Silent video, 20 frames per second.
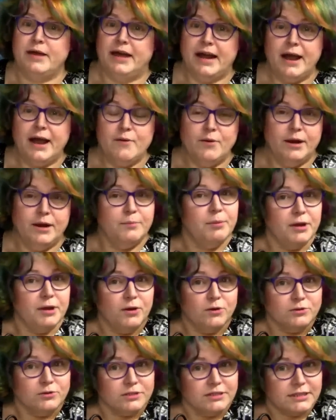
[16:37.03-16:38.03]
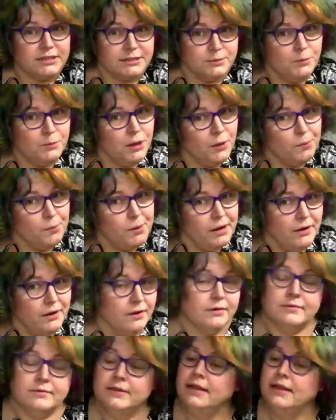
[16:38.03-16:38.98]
I want a big old six millimeter.